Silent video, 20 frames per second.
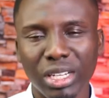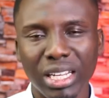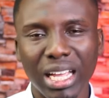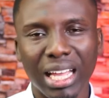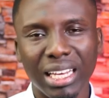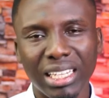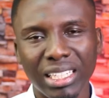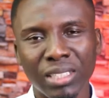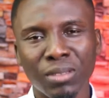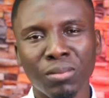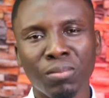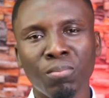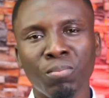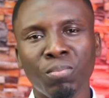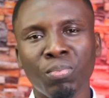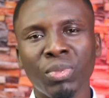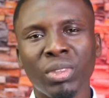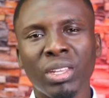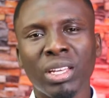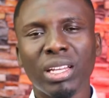
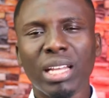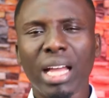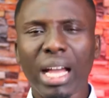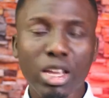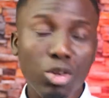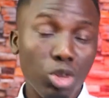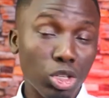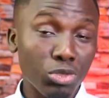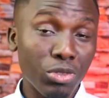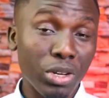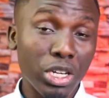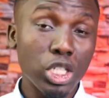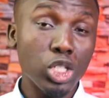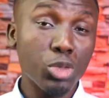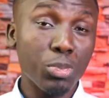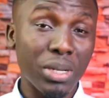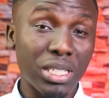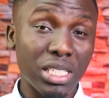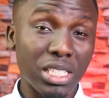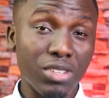Now he was very
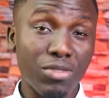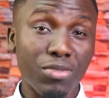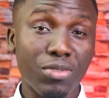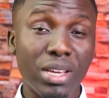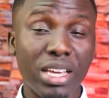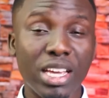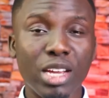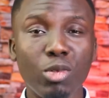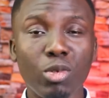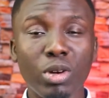specific